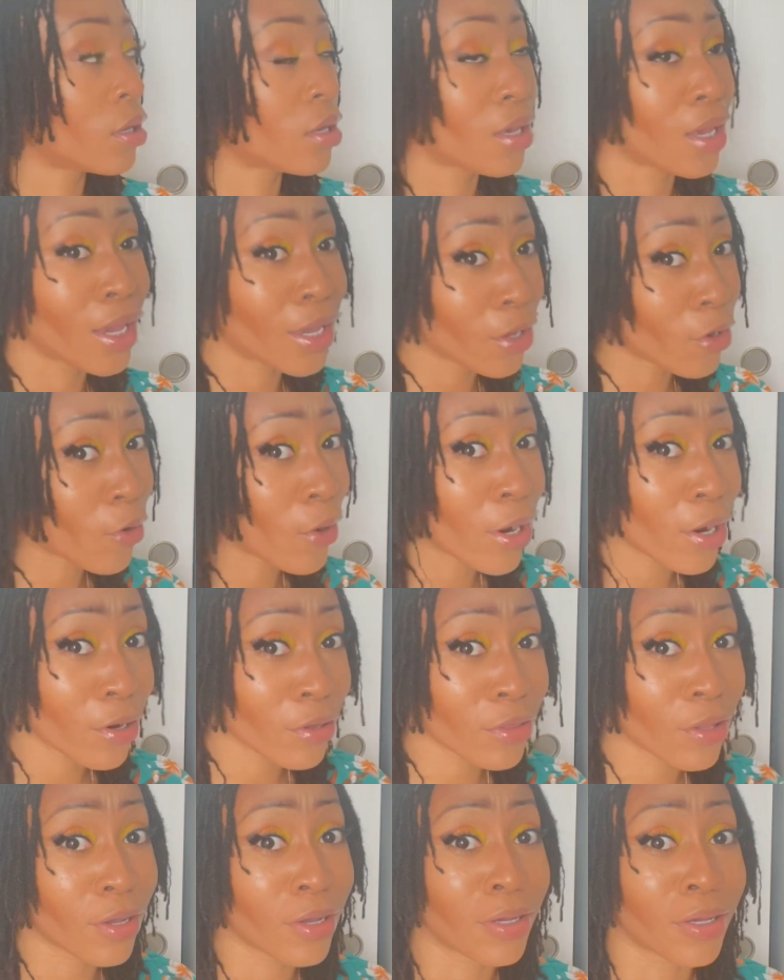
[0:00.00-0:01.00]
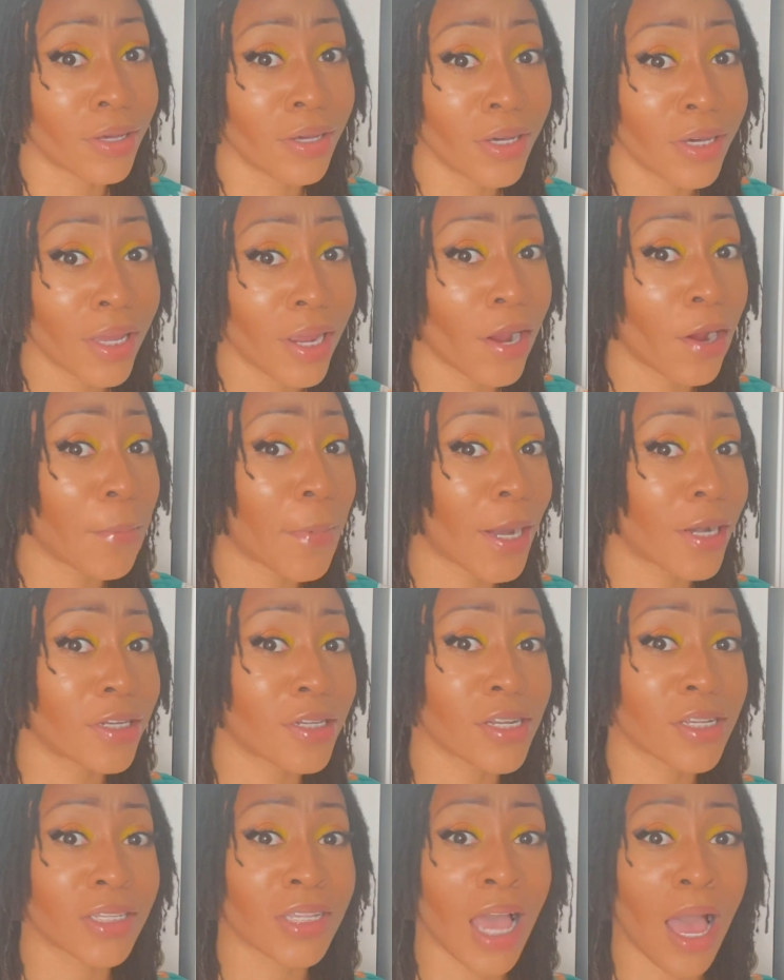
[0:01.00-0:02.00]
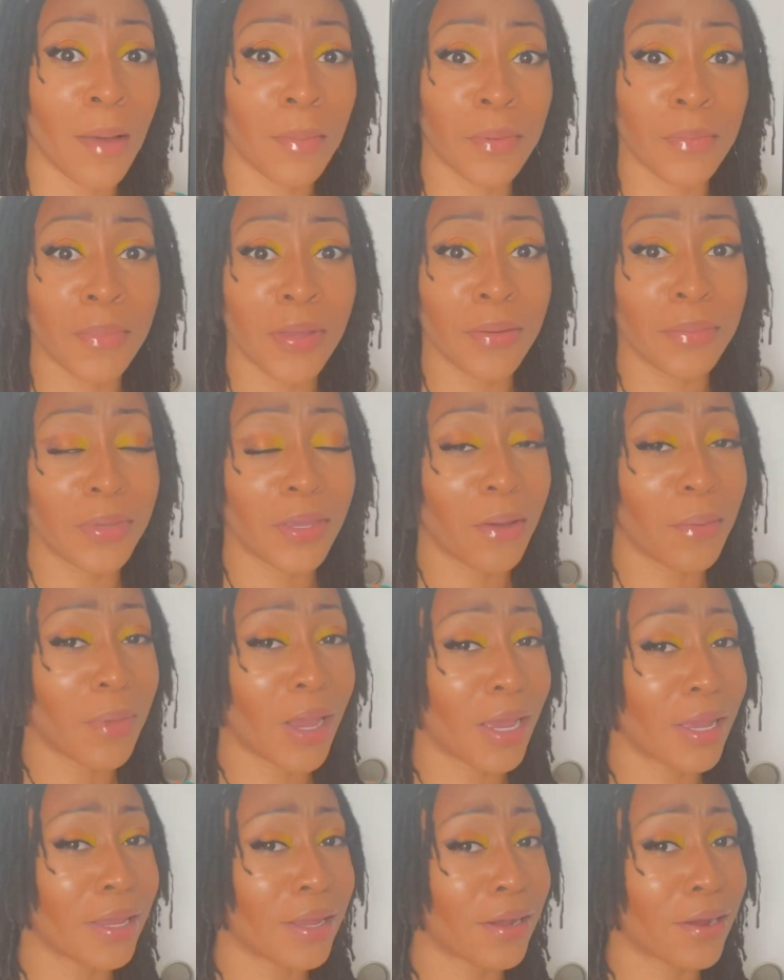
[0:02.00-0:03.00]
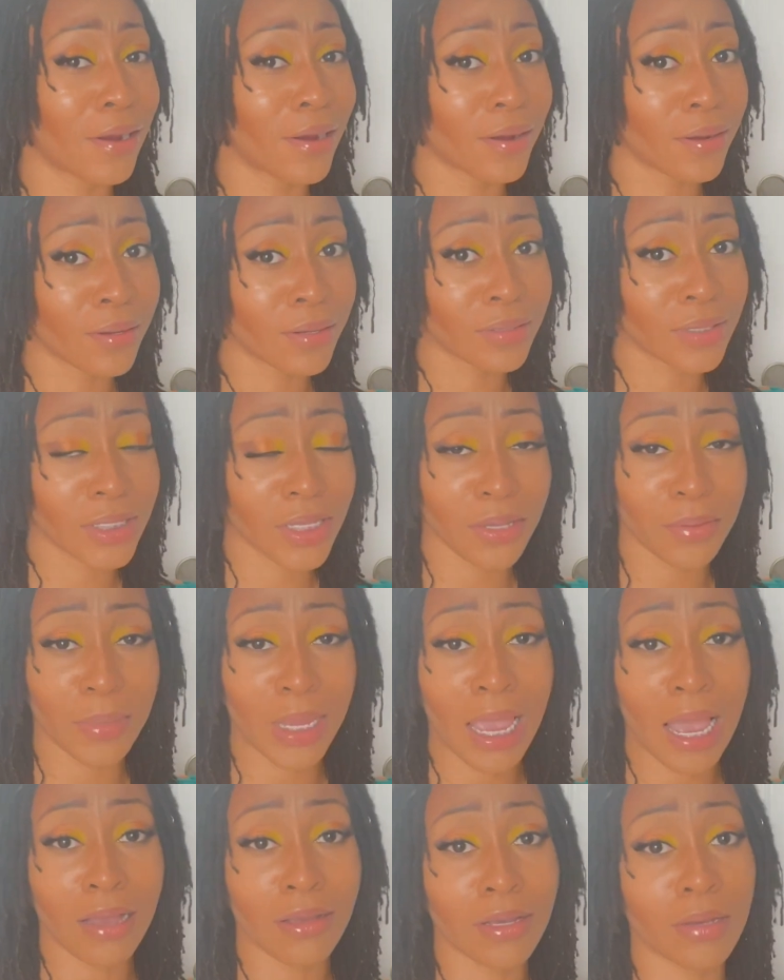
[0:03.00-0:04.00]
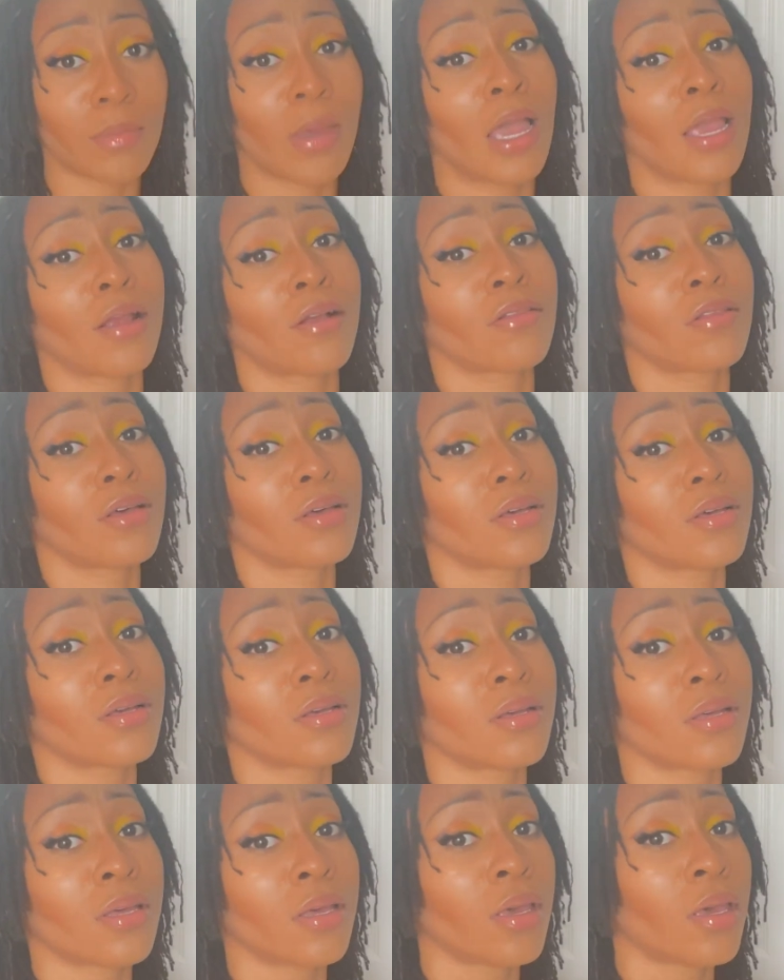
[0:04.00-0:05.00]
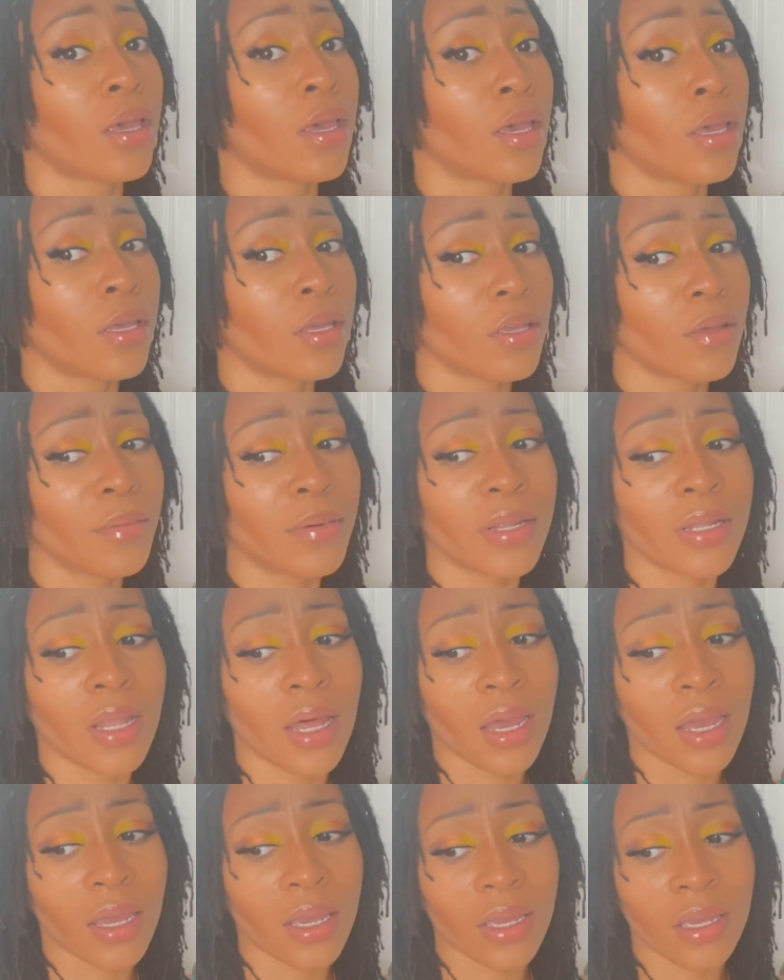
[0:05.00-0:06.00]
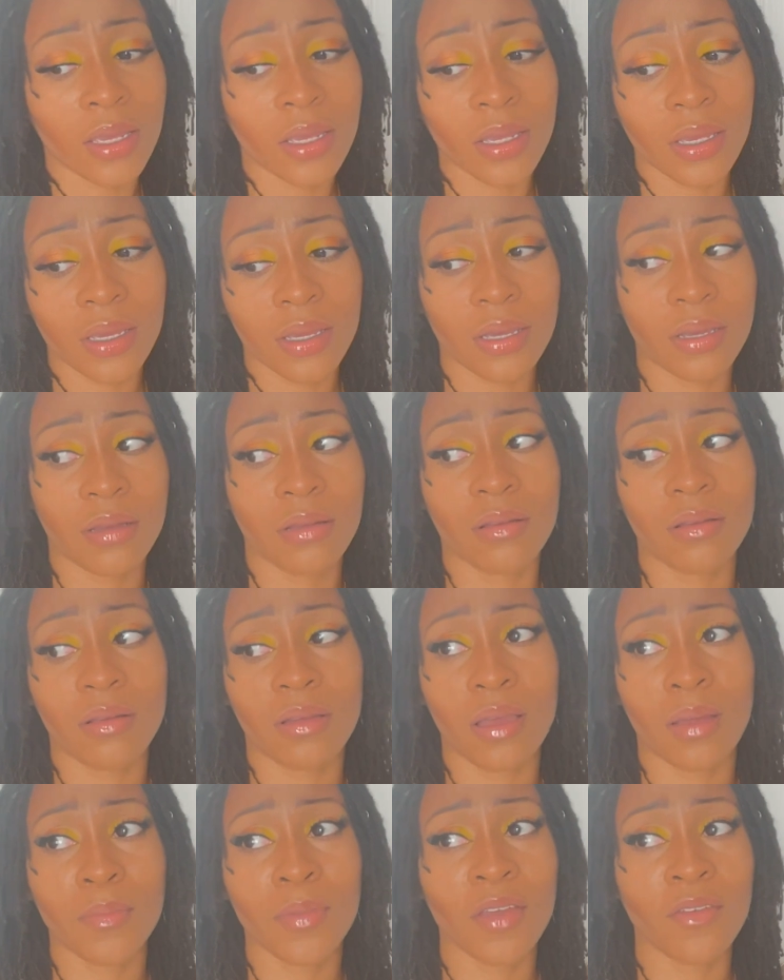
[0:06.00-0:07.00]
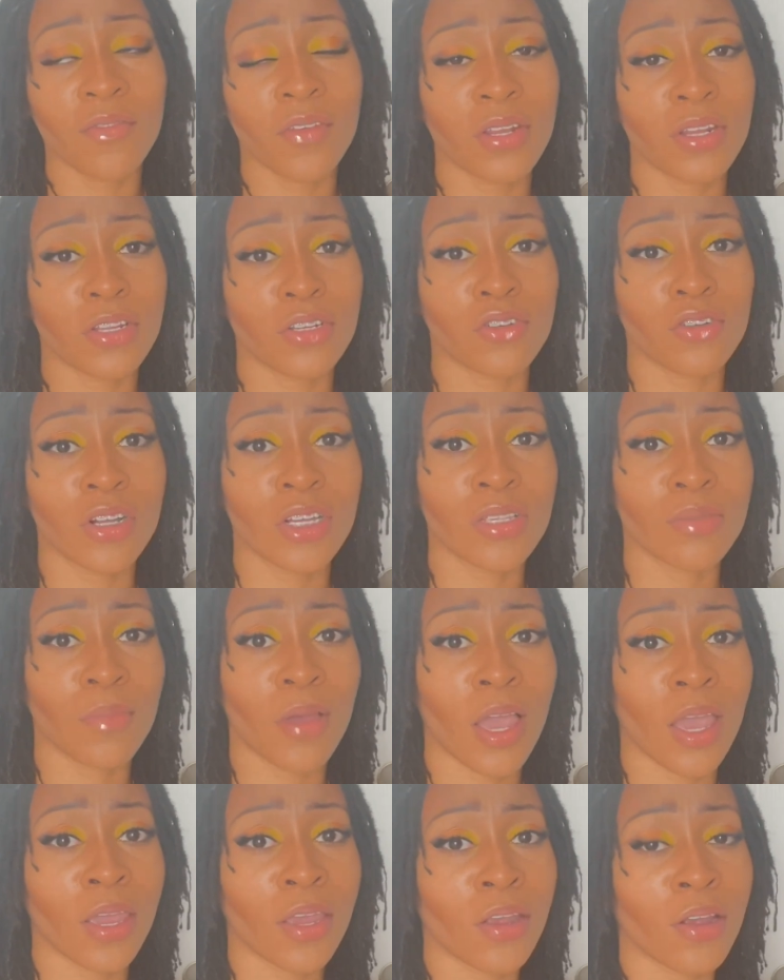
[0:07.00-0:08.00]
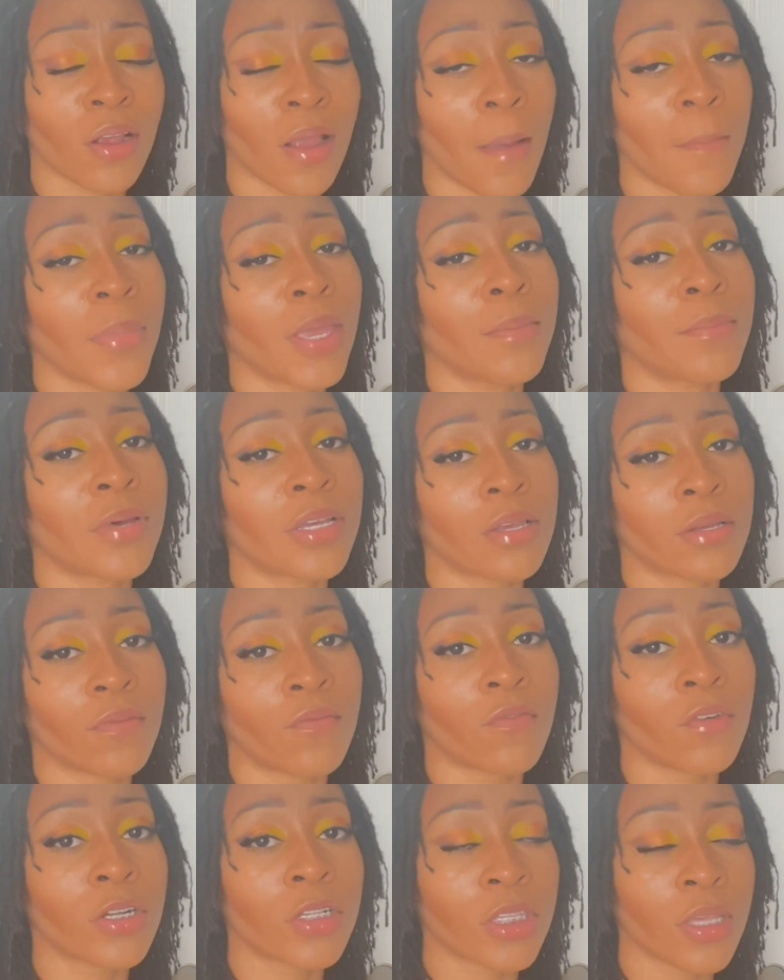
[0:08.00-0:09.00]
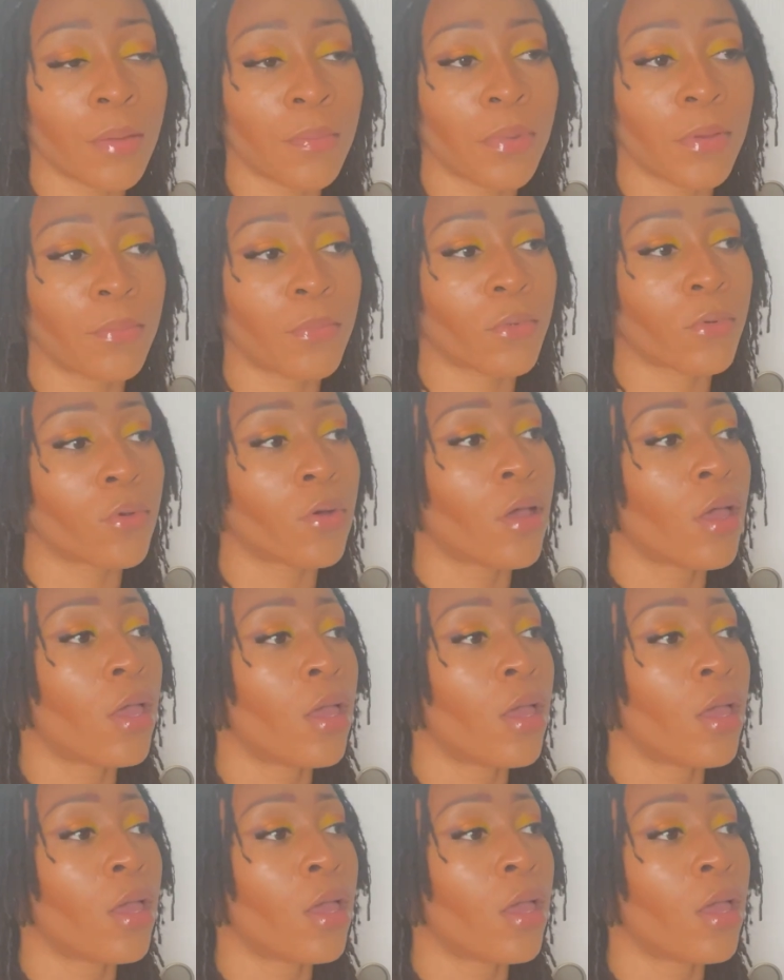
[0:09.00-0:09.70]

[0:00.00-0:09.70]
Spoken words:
and your hair look good. Everybody just compliment me on my hair, tell me how good my hair look. You be like, I'm not finna stress my hair. I mean, but for some people,